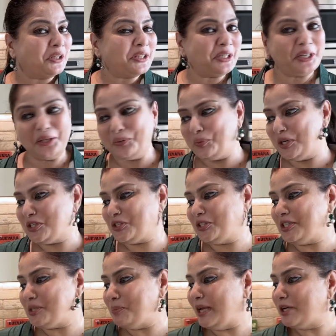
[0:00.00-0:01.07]
in which the
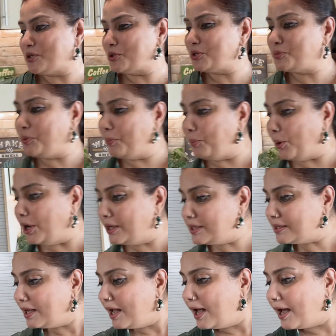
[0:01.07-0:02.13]
tomatoes were boiled.
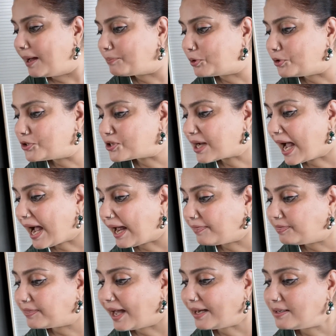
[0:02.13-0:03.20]
I'm going to add
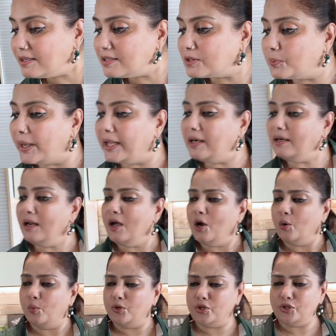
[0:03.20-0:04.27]
that as well
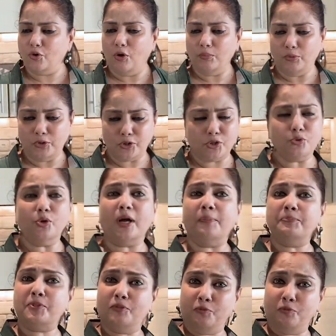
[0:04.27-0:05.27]
which is almost 2 cups of